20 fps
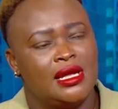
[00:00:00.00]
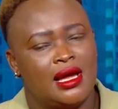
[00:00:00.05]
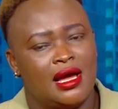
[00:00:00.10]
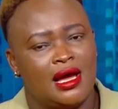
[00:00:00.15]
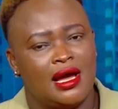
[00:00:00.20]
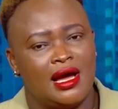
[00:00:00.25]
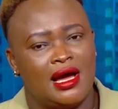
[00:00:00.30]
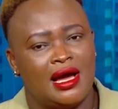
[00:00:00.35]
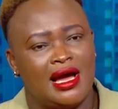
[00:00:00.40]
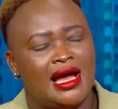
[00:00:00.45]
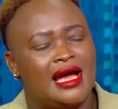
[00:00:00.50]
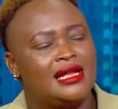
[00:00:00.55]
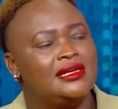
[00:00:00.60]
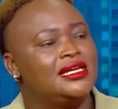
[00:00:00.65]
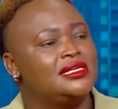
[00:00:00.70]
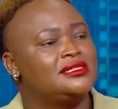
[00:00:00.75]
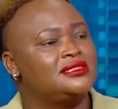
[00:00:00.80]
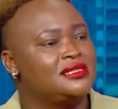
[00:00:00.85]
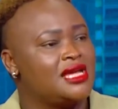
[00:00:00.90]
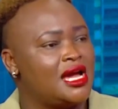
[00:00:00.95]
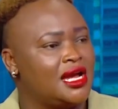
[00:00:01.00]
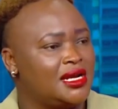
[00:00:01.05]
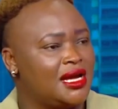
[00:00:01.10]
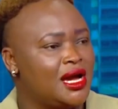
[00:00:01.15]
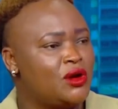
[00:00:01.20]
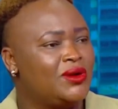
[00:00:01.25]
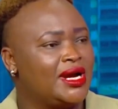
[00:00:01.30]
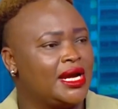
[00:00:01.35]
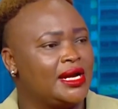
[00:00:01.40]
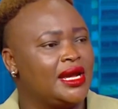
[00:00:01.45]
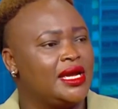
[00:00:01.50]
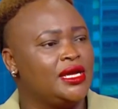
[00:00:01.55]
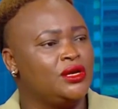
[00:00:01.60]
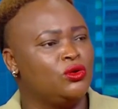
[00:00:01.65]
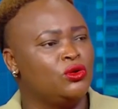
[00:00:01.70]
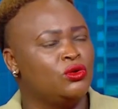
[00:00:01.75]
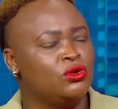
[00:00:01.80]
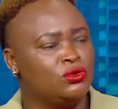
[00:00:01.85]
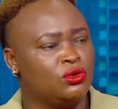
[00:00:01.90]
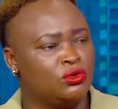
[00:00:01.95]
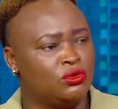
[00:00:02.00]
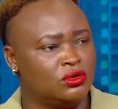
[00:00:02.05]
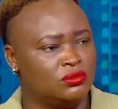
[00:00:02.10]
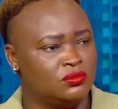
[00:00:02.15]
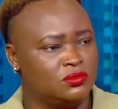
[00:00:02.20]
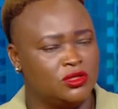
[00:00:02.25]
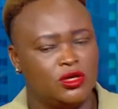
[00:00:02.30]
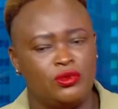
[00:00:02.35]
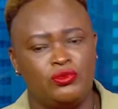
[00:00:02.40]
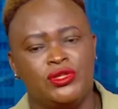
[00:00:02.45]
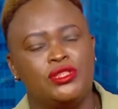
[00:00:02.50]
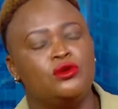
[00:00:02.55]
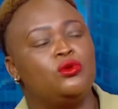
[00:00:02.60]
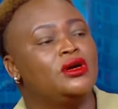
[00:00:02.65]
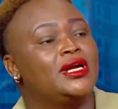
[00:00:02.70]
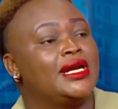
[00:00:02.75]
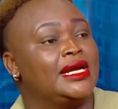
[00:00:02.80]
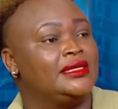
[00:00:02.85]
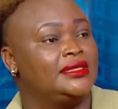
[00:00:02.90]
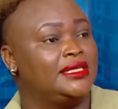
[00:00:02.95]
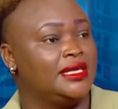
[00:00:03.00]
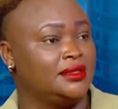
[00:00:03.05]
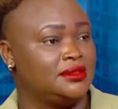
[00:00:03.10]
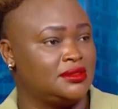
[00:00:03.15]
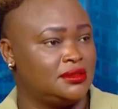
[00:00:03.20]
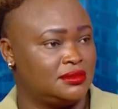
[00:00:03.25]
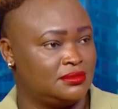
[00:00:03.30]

understand, how can I own home with what I get?